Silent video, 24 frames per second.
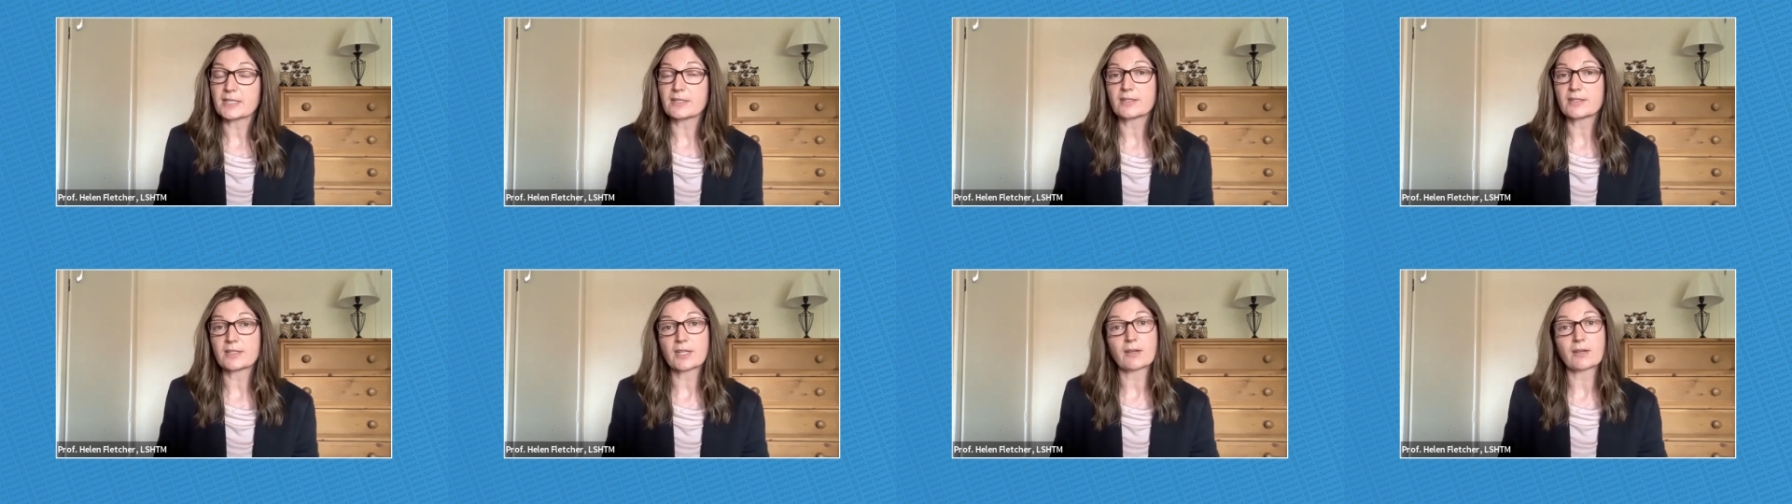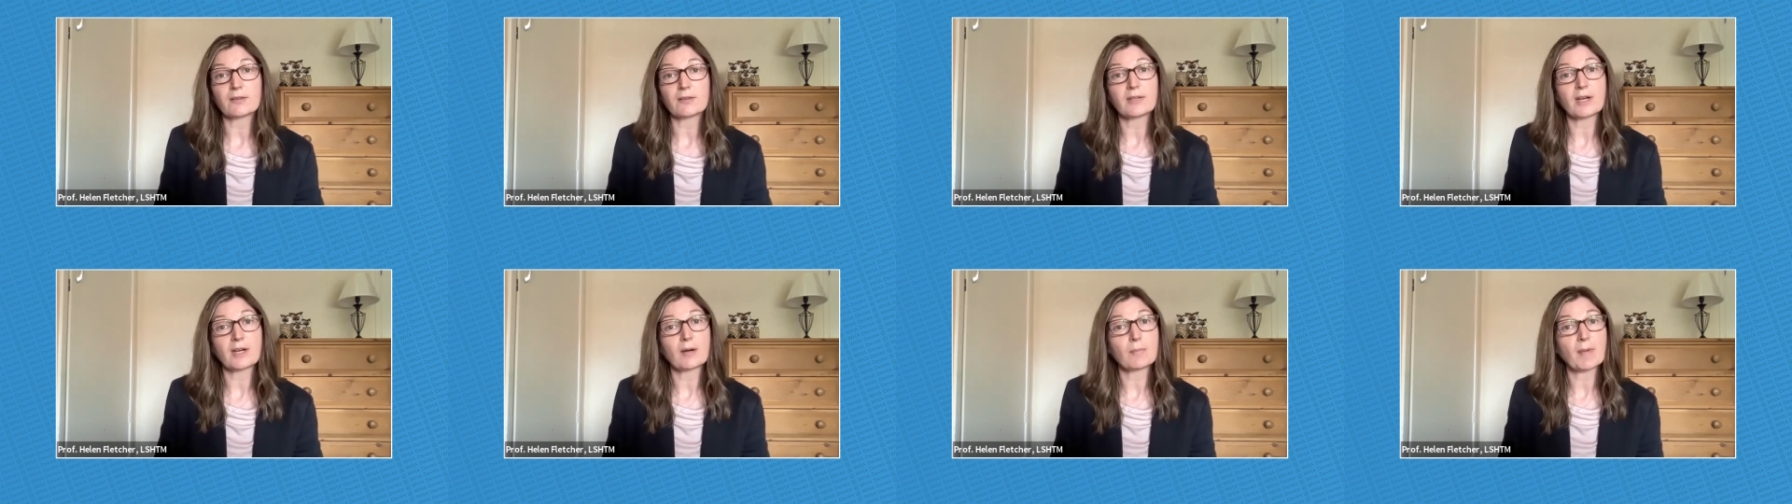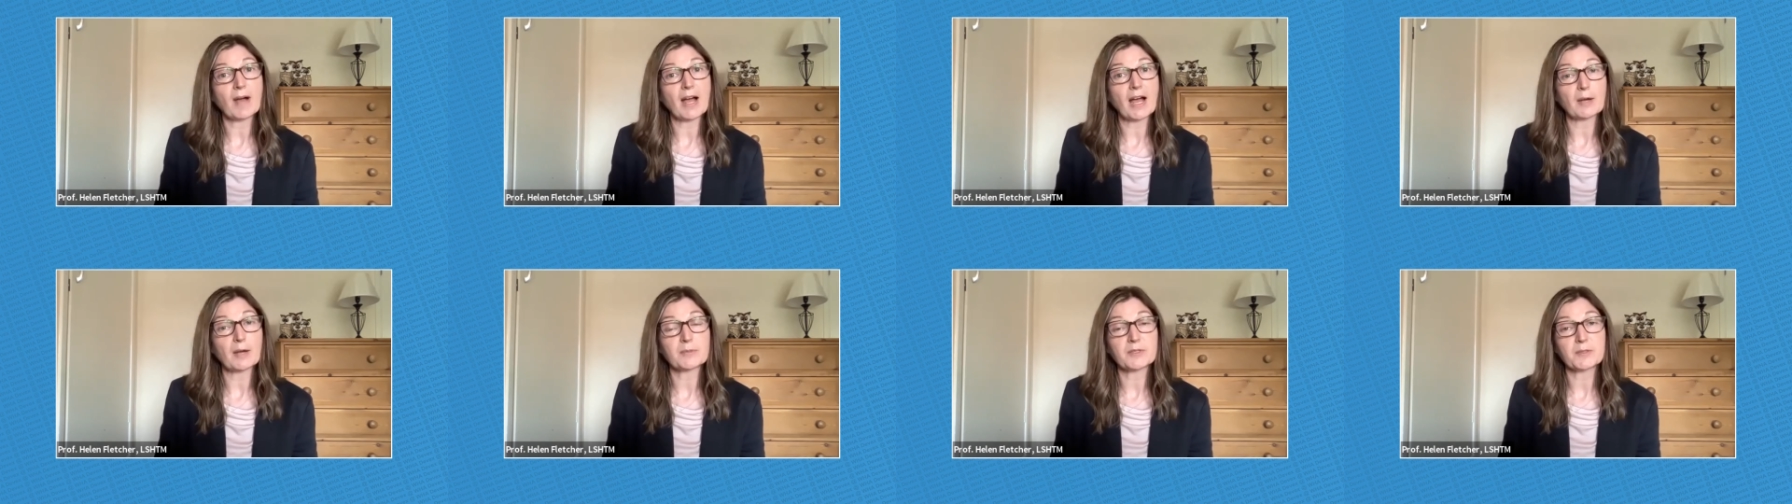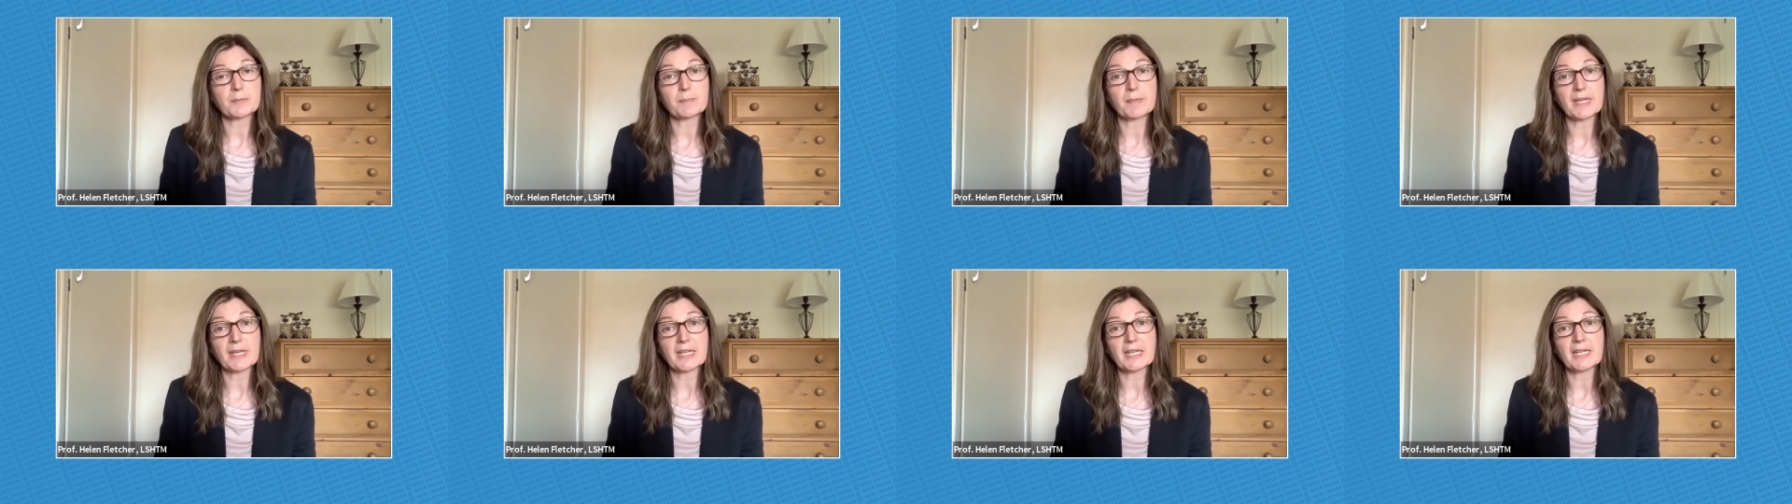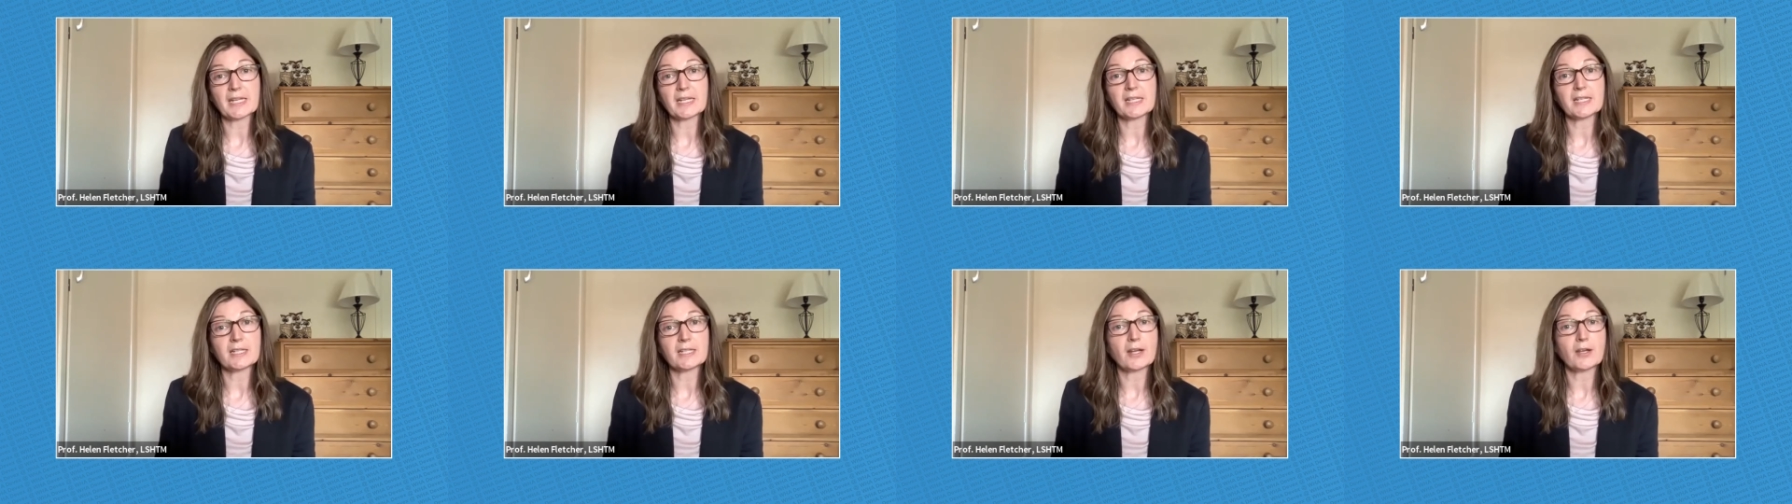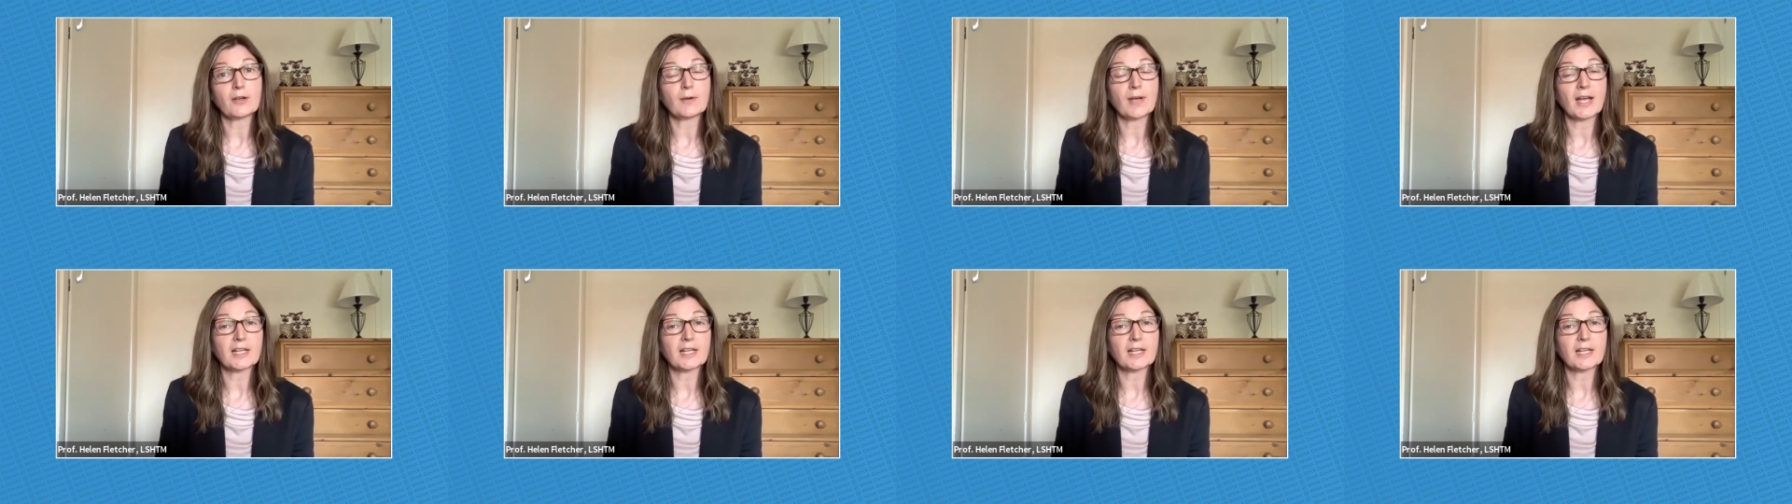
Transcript: And so they'll perhaps be, you know,